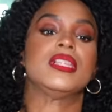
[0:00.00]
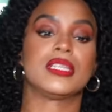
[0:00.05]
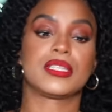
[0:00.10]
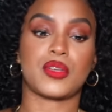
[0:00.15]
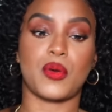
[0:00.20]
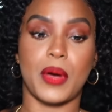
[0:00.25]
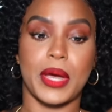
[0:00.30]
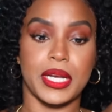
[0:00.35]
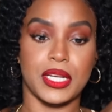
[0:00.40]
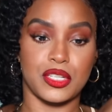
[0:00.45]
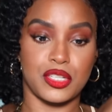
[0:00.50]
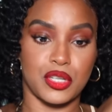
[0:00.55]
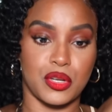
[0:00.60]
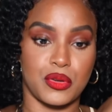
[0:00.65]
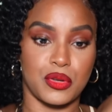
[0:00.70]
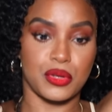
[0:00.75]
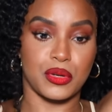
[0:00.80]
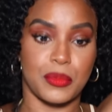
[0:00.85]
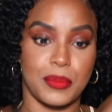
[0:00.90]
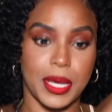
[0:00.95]
Let's go ahead and show
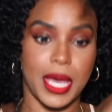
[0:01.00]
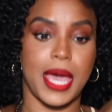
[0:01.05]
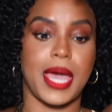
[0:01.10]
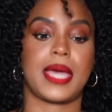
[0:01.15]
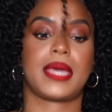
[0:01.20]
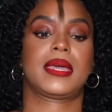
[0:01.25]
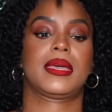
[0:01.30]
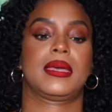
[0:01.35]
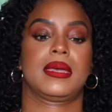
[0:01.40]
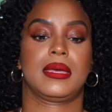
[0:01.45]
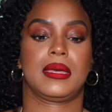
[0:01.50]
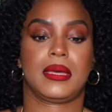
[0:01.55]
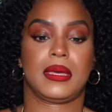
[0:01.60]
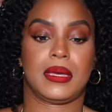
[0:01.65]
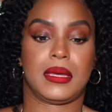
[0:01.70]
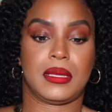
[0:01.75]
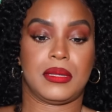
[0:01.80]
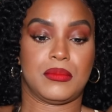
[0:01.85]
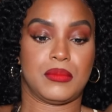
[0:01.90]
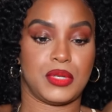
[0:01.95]
you the back.
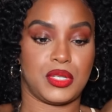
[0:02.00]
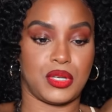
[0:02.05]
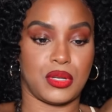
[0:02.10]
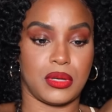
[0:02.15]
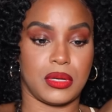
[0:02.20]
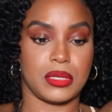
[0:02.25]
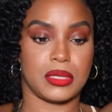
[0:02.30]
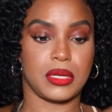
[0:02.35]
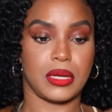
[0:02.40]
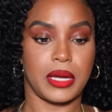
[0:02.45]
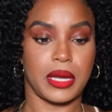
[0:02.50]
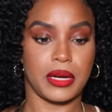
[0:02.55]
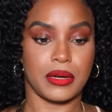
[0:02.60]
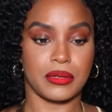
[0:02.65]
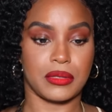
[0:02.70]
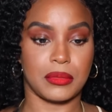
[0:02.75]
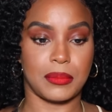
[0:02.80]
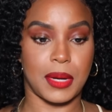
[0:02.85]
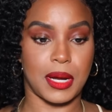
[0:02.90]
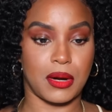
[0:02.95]
Show you, is there hair
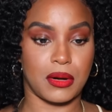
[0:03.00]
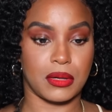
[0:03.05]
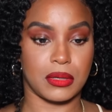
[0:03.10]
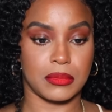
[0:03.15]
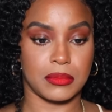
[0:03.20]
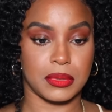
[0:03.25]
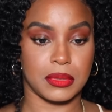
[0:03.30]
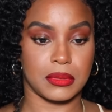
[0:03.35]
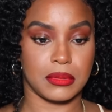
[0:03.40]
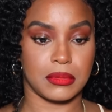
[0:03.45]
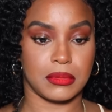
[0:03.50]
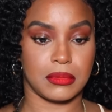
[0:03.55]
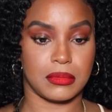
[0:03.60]
under my arms?